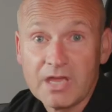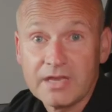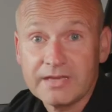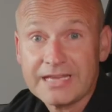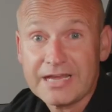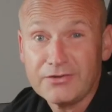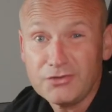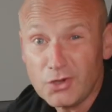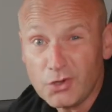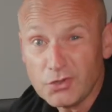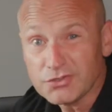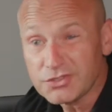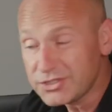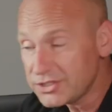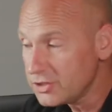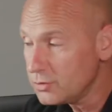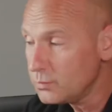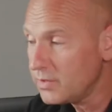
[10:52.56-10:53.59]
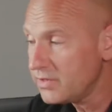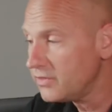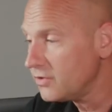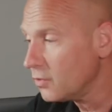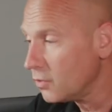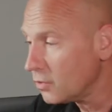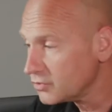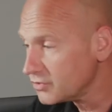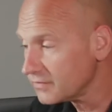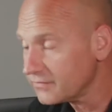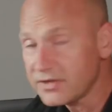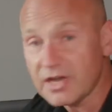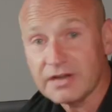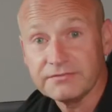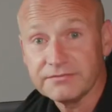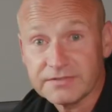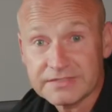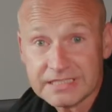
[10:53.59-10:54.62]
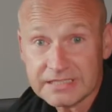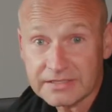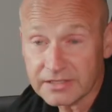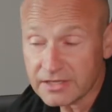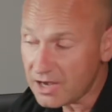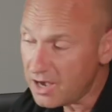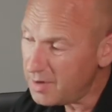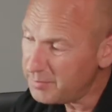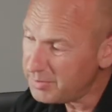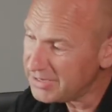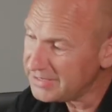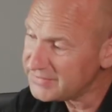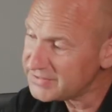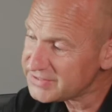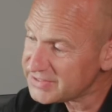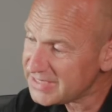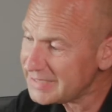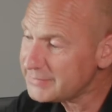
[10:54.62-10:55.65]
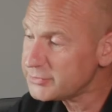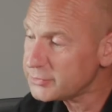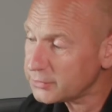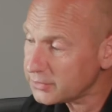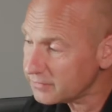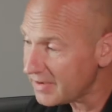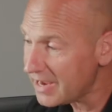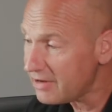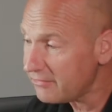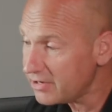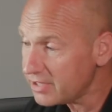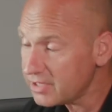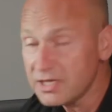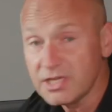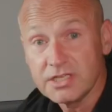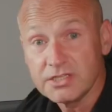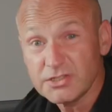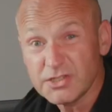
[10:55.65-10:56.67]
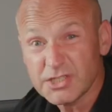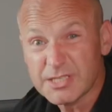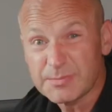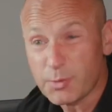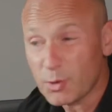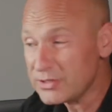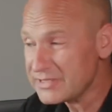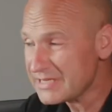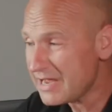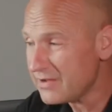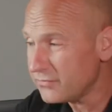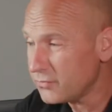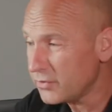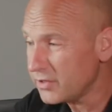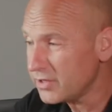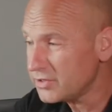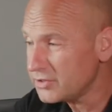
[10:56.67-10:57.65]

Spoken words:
Now, not to do with your sort of comfort in the car, but in the same sort of area, just to point out for you,